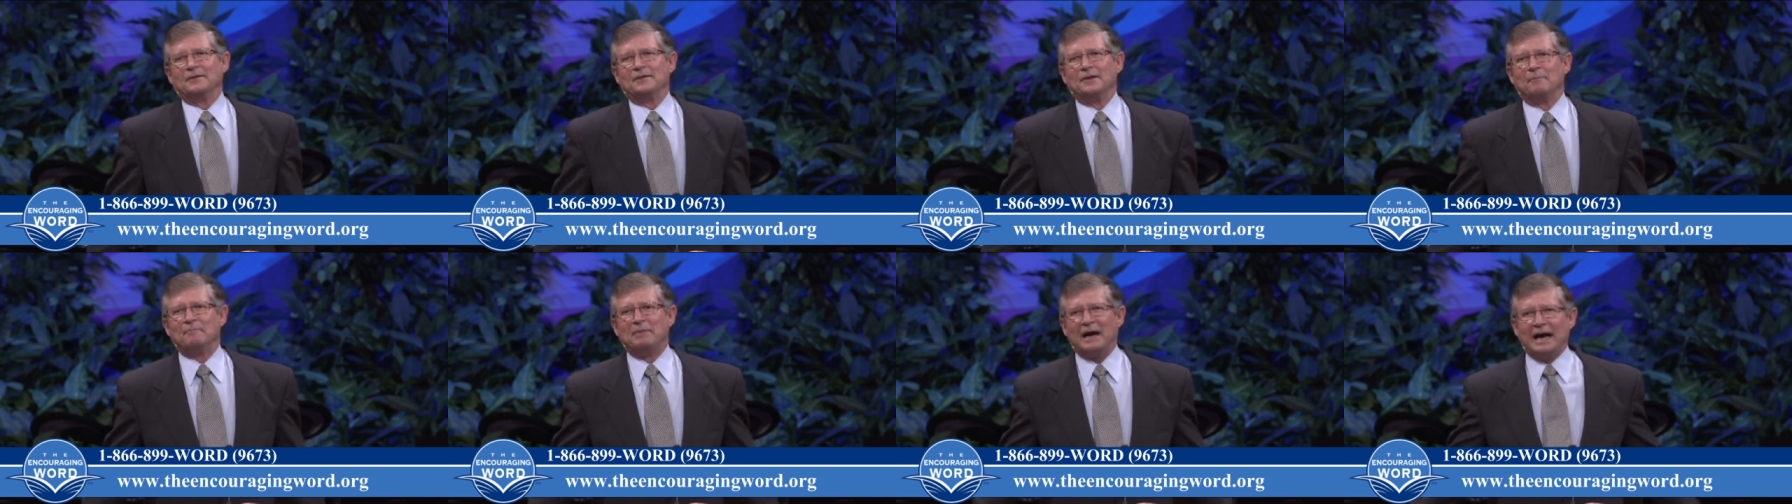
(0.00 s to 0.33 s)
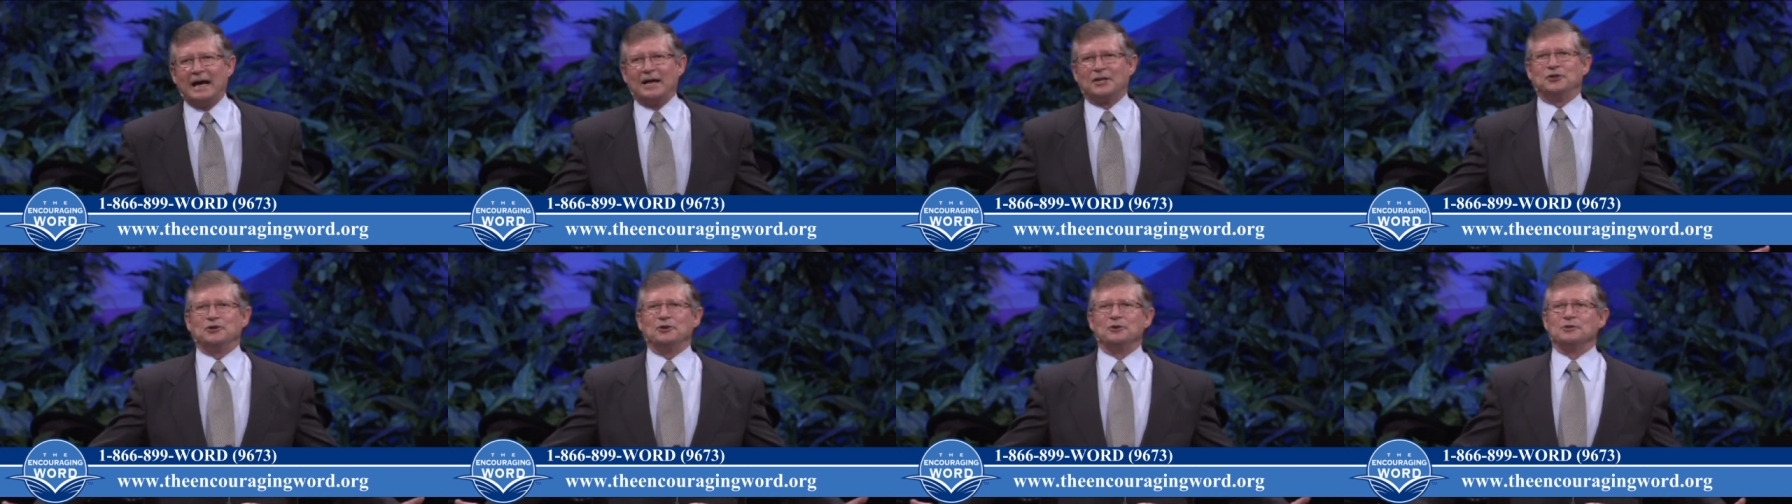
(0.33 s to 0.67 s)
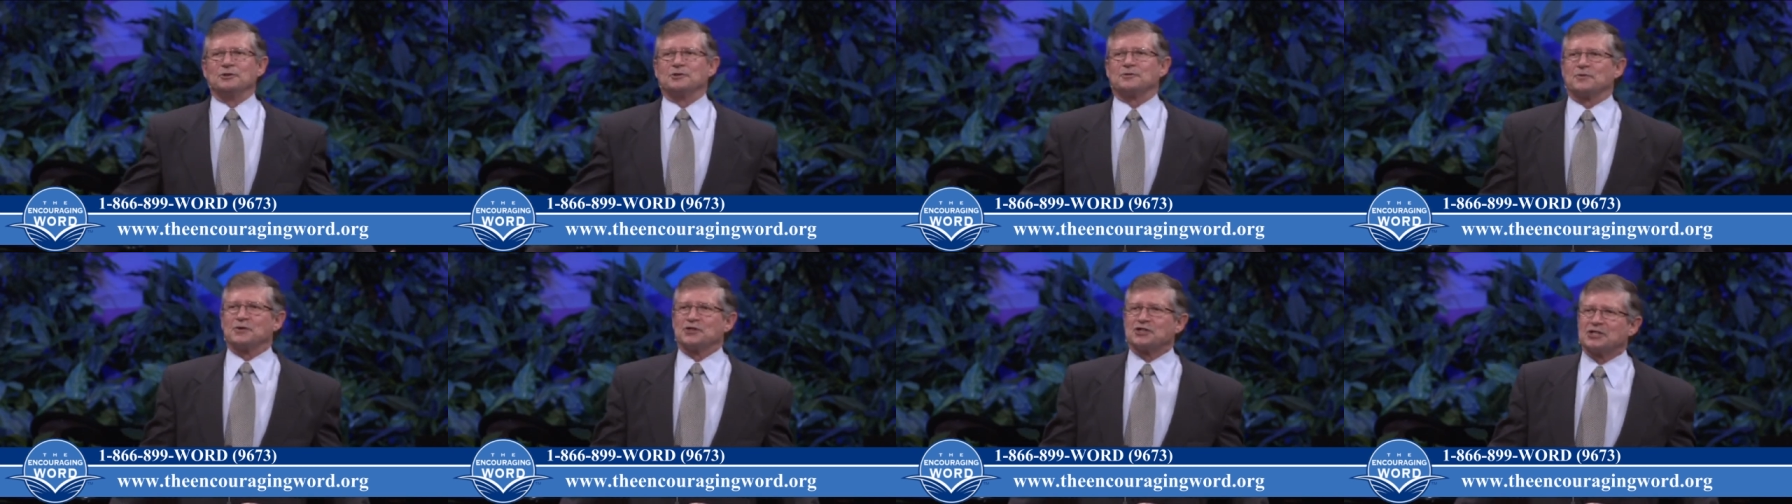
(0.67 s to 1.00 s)
the bad
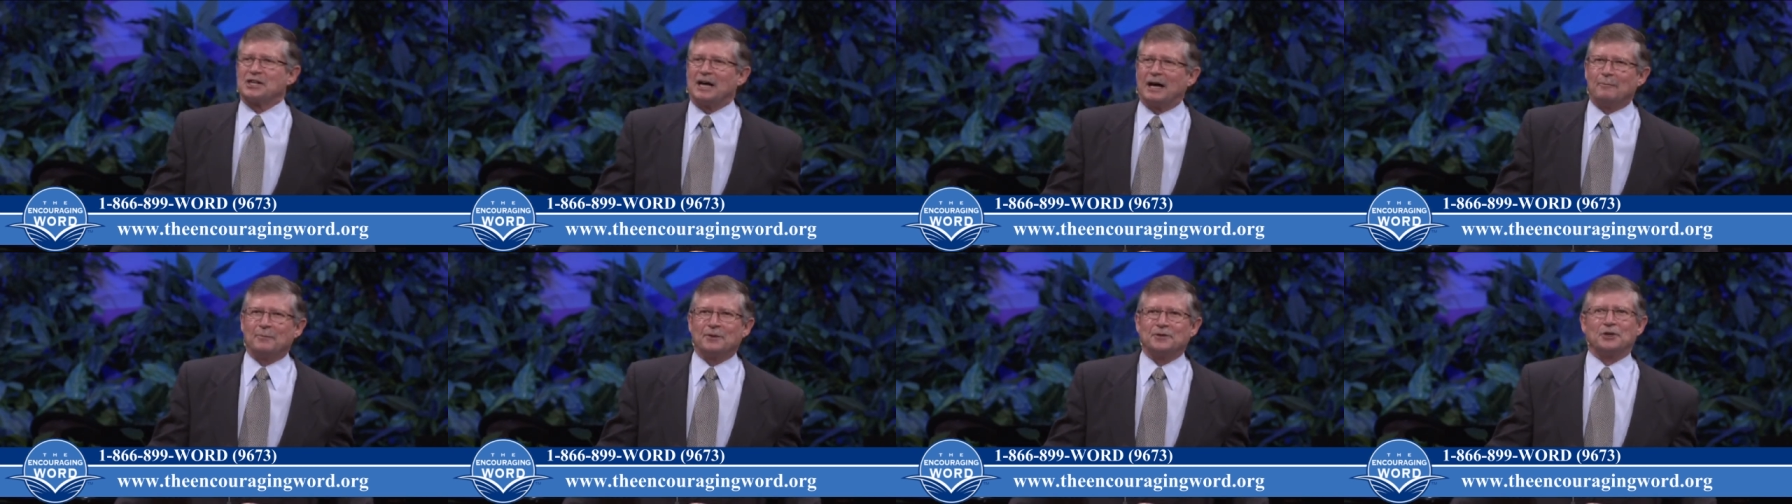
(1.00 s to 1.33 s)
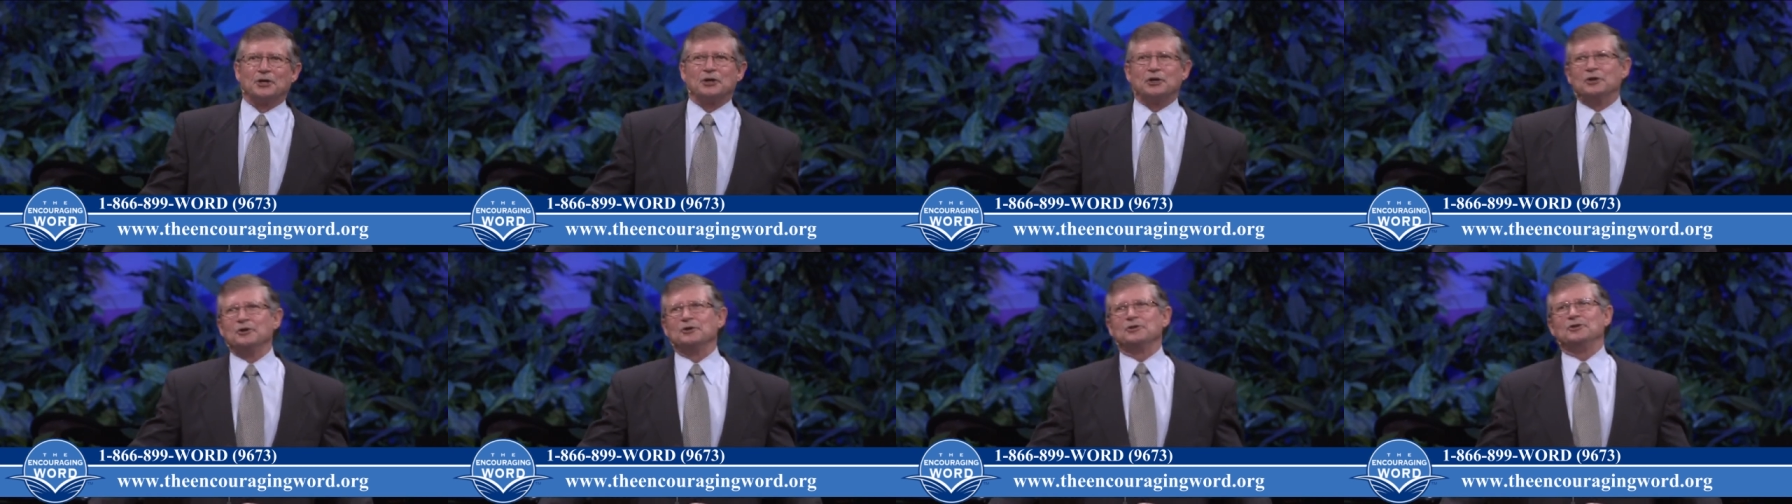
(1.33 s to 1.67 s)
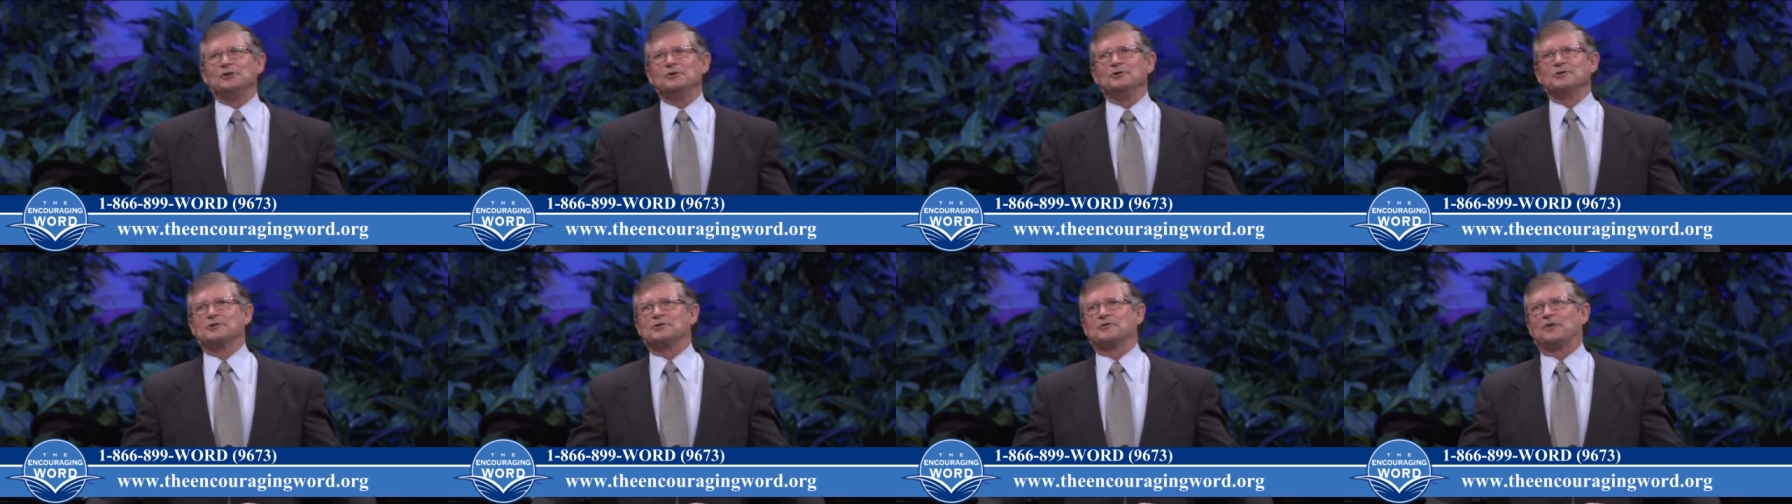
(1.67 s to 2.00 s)
news for some and the good
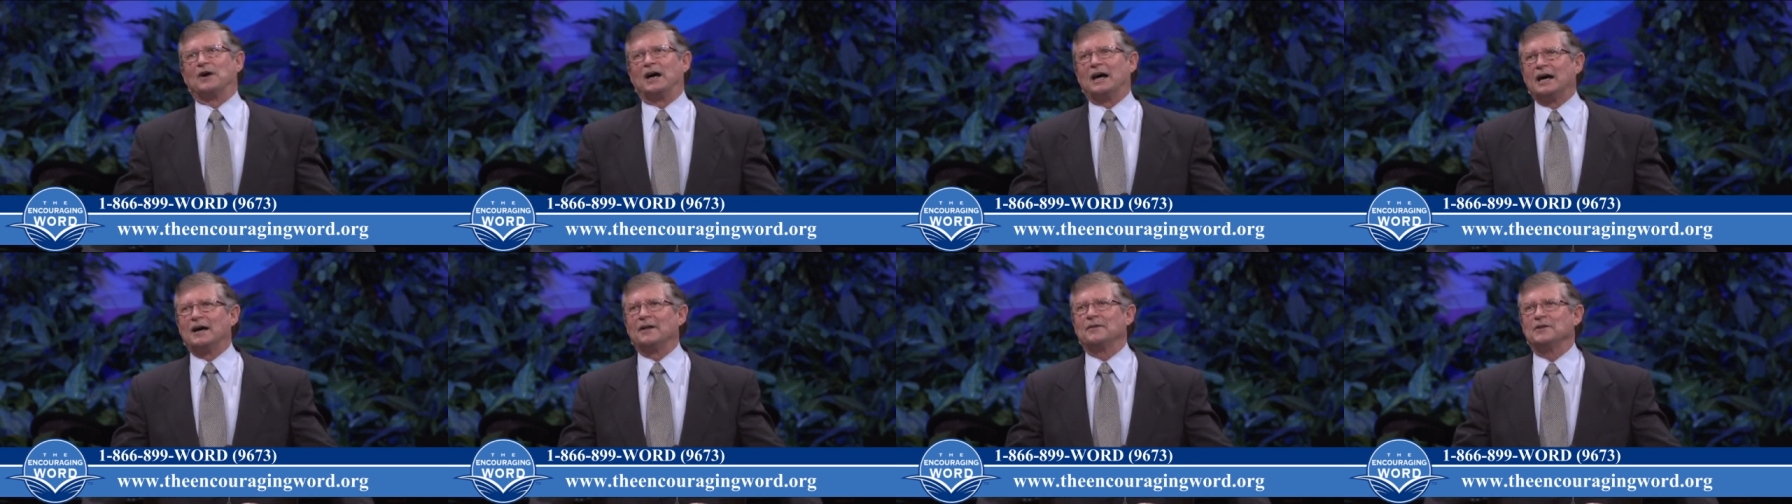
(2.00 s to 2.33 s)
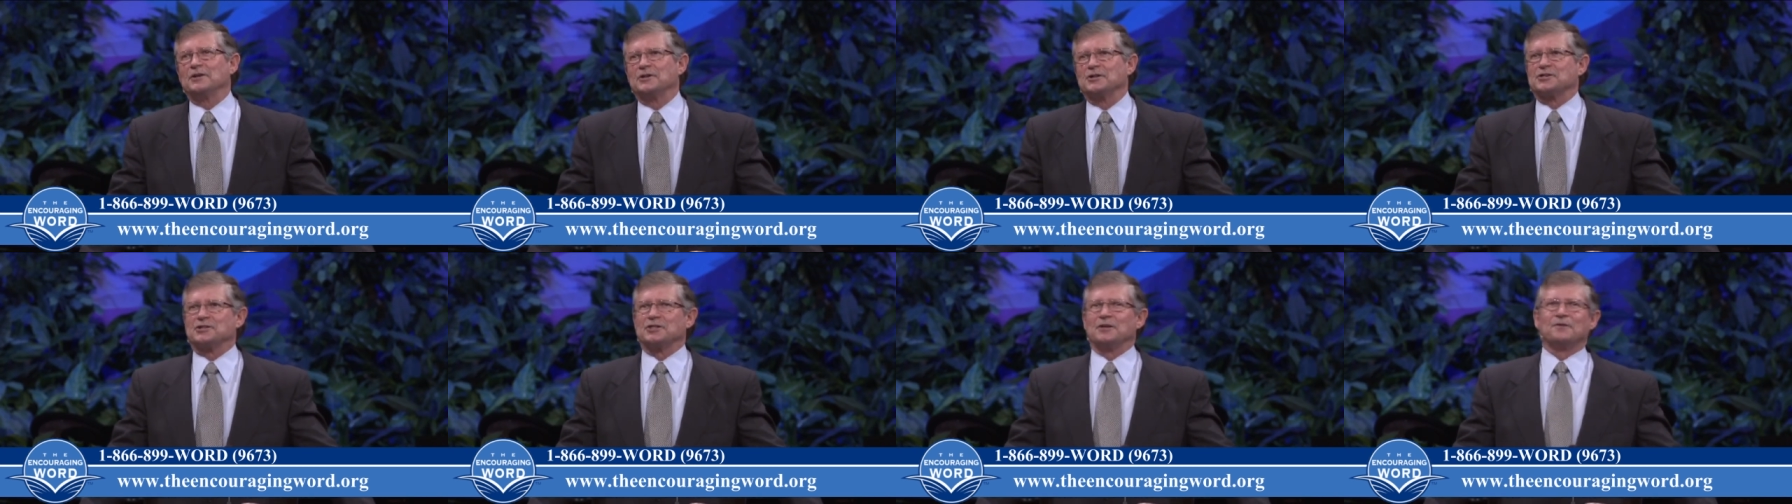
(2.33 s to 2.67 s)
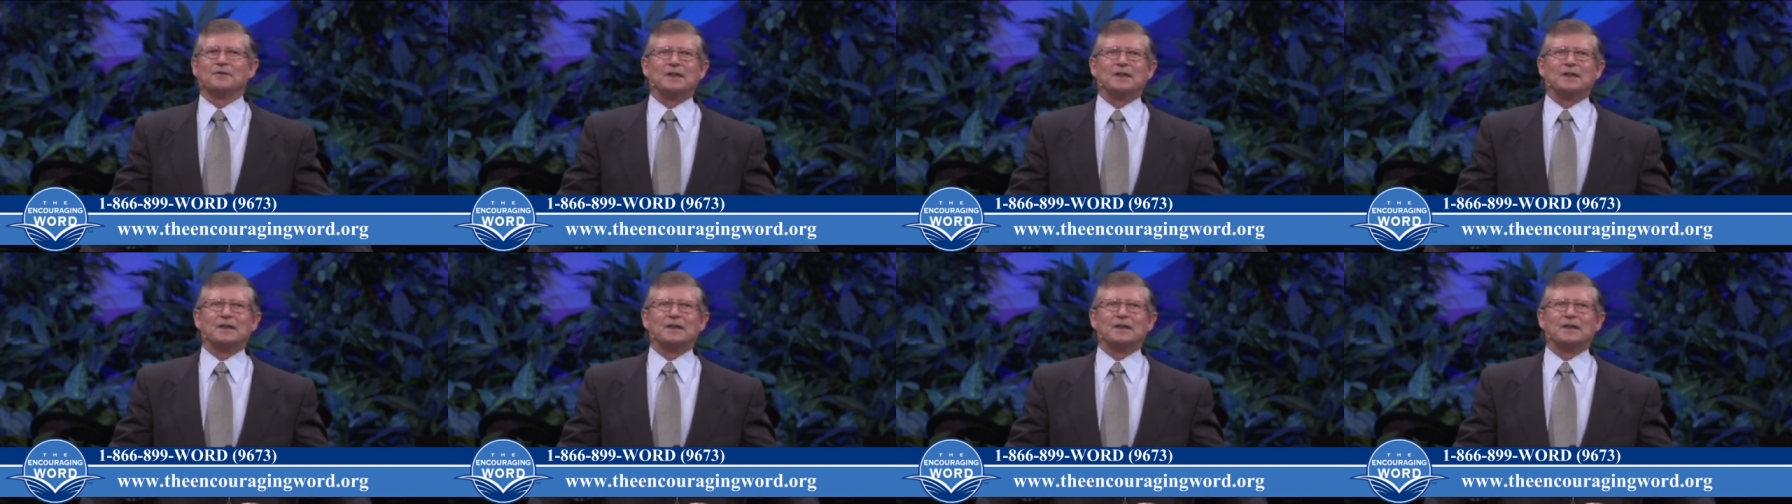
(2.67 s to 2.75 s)
news for others,